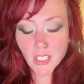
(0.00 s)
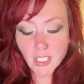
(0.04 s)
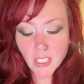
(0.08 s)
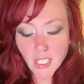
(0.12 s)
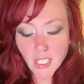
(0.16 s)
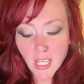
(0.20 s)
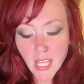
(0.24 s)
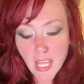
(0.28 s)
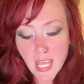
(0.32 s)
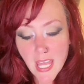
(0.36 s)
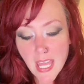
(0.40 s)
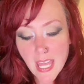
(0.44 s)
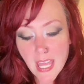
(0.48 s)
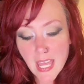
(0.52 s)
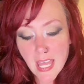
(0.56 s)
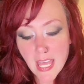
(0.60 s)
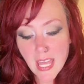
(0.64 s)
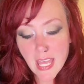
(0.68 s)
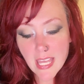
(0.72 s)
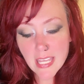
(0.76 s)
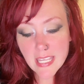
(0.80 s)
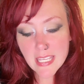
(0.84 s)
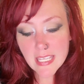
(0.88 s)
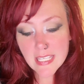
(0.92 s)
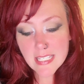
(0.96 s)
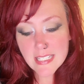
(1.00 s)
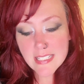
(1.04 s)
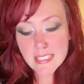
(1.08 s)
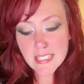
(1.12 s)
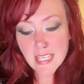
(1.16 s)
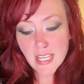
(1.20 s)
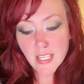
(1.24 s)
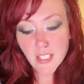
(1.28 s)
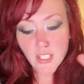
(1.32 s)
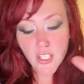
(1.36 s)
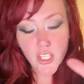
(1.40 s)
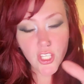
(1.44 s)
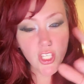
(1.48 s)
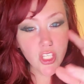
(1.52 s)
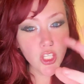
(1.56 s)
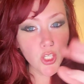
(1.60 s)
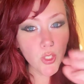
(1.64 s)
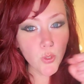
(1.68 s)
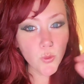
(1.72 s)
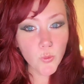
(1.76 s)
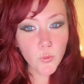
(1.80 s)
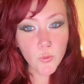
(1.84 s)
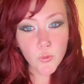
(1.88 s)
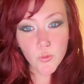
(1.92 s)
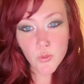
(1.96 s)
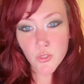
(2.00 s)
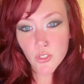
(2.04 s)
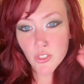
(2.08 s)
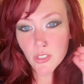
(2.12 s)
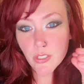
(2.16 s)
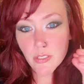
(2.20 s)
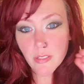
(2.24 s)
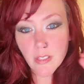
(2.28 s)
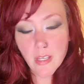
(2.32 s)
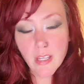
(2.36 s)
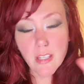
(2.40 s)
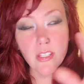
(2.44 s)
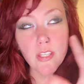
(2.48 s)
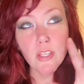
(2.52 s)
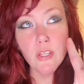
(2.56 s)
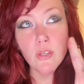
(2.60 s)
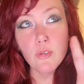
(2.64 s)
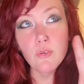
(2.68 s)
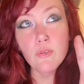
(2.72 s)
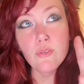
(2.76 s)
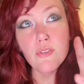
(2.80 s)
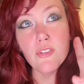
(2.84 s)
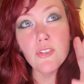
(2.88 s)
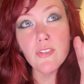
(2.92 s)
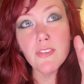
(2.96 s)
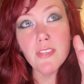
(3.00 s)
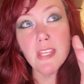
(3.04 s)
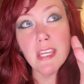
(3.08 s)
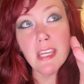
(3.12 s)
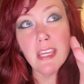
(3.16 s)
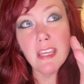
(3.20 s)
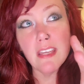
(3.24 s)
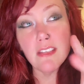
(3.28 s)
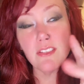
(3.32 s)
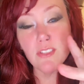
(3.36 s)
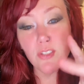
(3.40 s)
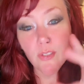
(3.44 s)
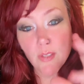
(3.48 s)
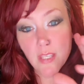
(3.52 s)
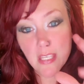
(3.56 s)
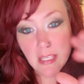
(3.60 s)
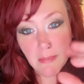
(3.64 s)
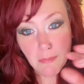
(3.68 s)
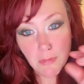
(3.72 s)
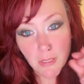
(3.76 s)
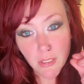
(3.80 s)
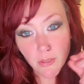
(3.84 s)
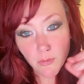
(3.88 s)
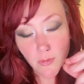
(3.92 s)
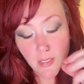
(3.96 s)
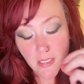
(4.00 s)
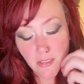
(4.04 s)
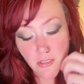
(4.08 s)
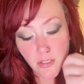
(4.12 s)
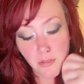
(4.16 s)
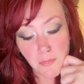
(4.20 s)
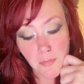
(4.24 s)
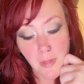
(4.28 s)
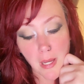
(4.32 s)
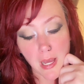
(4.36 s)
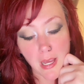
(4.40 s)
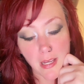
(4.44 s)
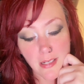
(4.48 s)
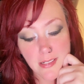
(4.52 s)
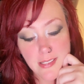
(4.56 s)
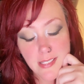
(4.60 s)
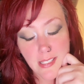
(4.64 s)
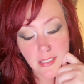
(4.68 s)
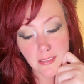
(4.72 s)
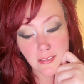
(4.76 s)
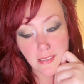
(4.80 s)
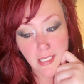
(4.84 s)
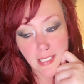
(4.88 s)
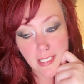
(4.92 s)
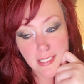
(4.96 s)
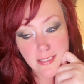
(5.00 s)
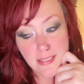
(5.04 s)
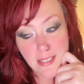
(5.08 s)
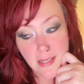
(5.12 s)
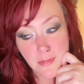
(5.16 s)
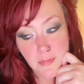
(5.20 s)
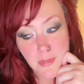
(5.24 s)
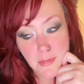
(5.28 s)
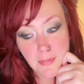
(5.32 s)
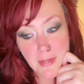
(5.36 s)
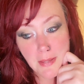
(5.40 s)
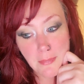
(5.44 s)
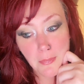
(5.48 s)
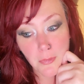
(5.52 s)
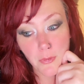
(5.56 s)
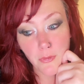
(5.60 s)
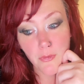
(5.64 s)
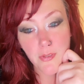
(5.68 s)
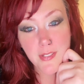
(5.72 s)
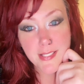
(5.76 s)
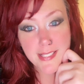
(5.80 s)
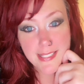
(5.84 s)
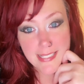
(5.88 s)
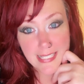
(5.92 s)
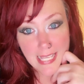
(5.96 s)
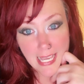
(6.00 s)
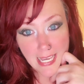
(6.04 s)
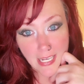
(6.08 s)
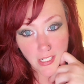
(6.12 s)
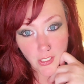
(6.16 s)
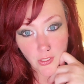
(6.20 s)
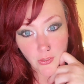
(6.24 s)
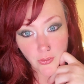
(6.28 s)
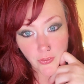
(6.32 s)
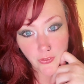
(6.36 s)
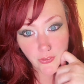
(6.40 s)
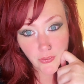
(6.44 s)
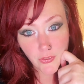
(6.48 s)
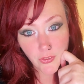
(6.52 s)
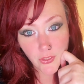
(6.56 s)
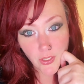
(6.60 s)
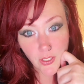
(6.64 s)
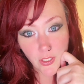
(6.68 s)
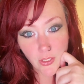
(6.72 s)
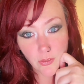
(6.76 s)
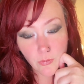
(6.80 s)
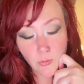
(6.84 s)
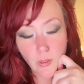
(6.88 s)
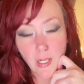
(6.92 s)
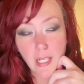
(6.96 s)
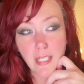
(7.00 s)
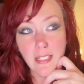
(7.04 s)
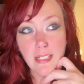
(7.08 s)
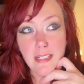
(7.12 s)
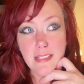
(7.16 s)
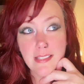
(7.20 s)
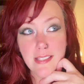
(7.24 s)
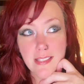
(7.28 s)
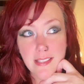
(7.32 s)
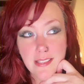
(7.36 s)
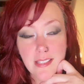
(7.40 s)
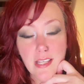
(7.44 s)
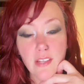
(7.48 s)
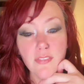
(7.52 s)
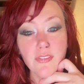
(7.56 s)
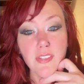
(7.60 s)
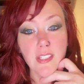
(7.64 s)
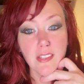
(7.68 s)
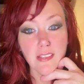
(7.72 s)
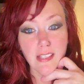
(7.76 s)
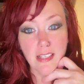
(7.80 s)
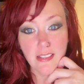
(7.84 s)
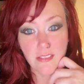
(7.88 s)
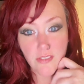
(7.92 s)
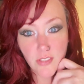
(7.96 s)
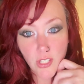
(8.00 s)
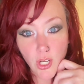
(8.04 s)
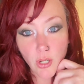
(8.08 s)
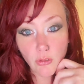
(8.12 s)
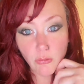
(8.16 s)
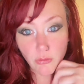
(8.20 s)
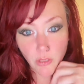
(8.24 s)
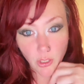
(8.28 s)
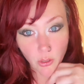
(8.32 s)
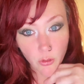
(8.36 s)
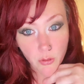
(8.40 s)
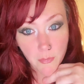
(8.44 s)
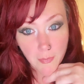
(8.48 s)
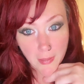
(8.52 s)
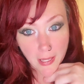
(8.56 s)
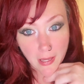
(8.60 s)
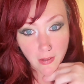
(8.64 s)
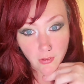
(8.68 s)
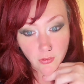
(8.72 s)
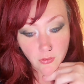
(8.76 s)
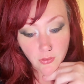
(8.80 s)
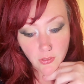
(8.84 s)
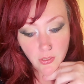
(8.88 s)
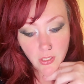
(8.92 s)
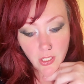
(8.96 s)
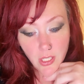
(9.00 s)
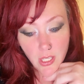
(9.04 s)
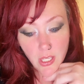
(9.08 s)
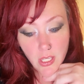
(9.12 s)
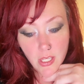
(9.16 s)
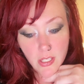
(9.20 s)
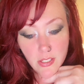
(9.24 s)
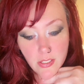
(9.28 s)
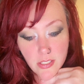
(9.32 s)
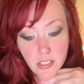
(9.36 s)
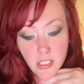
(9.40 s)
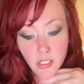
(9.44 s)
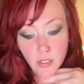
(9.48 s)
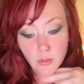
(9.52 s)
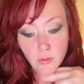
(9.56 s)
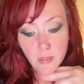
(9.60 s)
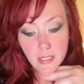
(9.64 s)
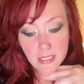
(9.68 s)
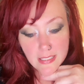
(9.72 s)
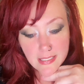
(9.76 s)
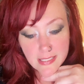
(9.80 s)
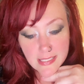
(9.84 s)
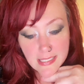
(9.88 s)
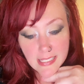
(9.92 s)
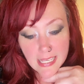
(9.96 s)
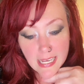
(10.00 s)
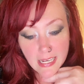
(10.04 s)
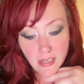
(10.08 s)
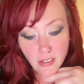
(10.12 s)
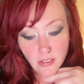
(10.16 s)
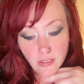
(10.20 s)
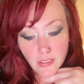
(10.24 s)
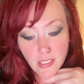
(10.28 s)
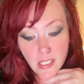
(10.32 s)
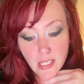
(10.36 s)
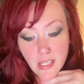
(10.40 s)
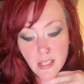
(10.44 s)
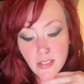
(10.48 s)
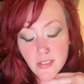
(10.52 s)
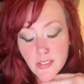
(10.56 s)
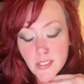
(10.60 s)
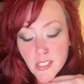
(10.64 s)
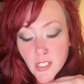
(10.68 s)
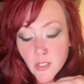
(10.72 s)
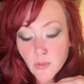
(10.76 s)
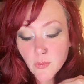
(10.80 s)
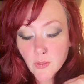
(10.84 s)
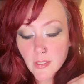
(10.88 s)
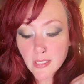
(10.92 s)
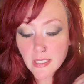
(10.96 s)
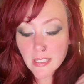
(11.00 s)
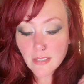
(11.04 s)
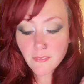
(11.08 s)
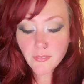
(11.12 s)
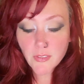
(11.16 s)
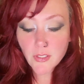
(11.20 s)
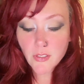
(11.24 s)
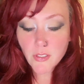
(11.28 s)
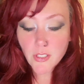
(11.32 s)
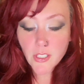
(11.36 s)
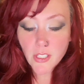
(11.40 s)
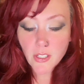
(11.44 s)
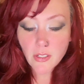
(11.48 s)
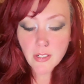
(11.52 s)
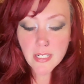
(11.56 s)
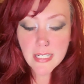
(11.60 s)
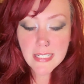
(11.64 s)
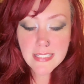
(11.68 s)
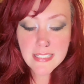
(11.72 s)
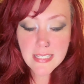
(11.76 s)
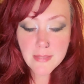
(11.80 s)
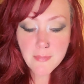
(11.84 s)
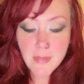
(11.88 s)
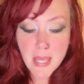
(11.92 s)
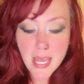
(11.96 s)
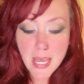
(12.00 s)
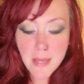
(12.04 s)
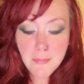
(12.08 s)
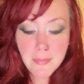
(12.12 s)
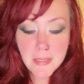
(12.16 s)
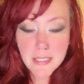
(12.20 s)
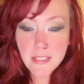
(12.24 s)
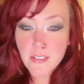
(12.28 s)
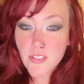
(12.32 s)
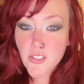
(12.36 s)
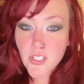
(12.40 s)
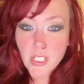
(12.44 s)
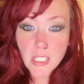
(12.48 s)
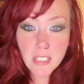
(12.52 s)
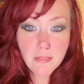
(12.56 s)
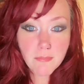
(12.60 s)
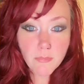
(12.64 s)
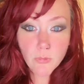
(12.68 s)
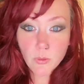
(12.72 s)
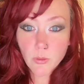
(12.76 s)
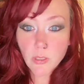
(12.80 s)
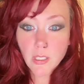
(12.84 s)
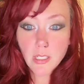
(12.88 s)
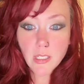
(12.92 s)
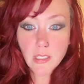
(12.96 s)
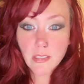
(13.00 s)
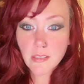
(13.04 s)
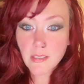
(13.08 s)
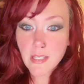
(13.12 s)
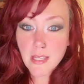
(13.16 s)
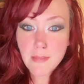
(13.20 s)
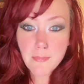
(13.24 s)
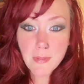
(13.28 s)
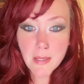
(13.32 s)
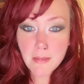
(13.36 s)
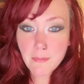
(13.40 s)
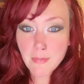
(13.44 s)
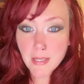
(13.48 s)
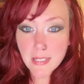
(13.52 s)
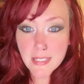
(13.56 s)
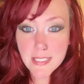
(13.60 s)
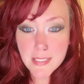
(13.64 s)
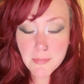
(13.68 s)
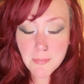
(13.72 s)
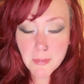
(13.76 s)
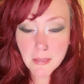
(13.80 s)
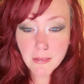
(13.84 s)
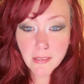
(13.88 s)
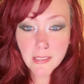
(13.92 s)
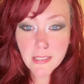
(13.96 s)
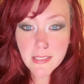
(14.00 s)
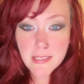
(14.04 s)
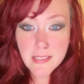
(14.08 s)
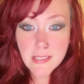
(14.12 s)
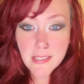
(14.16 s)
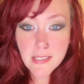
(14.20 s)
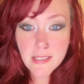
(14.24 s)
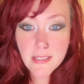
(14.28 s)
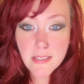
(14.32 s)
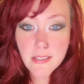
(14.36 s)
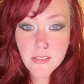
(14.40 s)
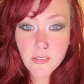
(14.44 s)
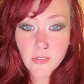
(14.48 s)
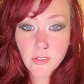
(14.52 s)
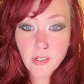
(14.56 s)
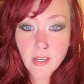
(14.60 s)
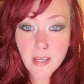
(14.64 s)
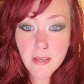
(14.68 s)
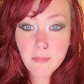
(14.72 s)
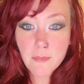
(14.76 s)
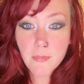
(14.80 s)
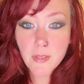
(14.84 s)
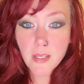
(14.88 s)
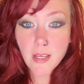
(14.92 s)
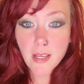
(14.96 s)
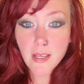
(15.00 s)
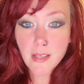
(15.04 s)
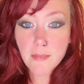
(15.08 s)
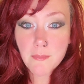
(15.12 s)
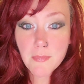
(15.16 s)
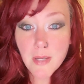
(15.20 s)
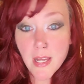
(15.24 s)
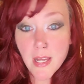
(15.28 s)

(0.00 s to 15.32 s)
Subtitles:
fear is a huge thing to keep you in your box. A lot of times people are scared, right? It's stuff that they don't know about. So it's scared. So if you're curious, I'm happy to share more about my experiences, or